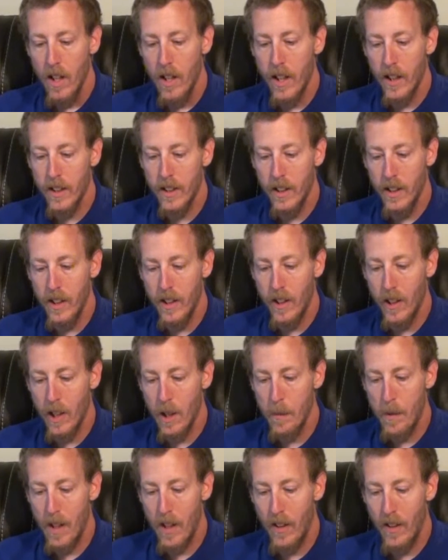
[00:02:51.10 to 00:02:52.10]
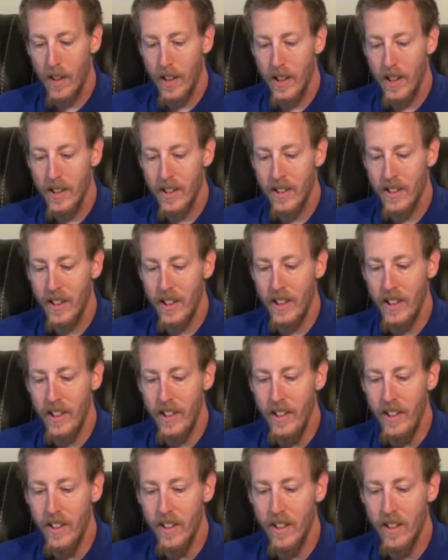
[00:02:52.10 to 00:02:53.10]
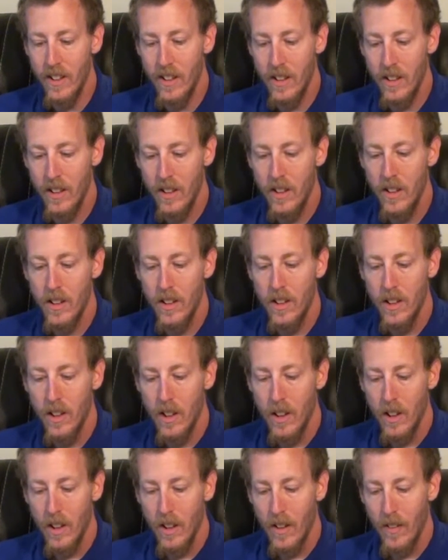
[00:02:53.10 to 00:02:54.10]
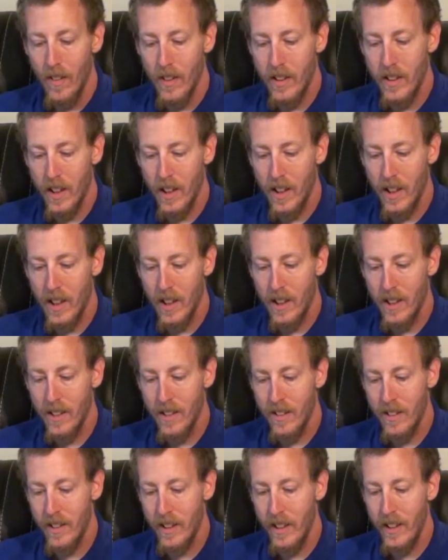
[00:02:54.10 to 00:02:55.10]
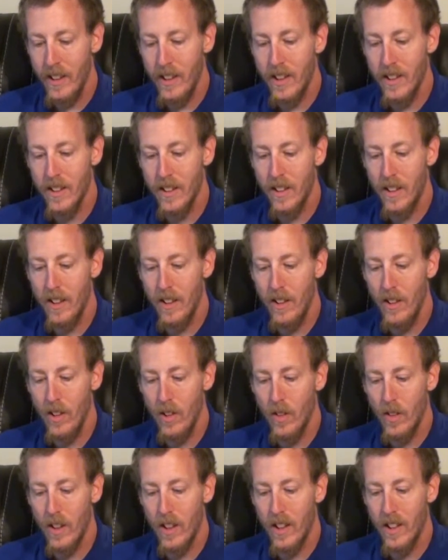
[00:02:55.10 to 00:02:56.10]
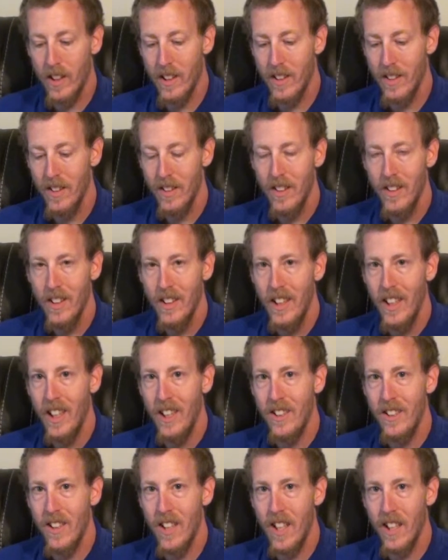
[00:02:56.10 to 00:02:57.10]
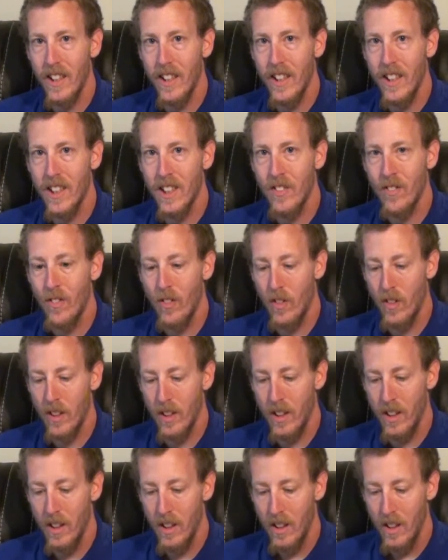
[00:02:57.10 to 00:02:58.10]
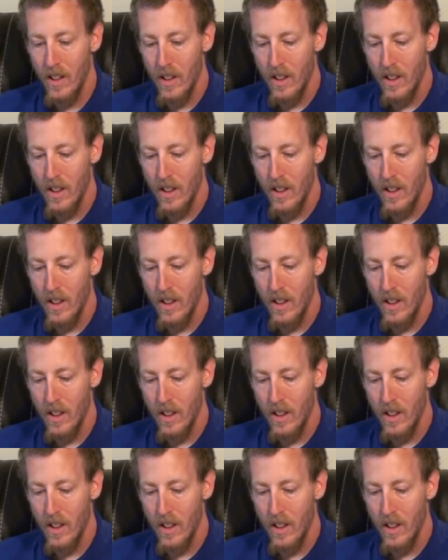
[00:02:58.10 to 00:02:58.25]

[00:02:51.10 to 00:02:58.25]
Next up they talked about Seed, which Seed is their new engine, I guess, for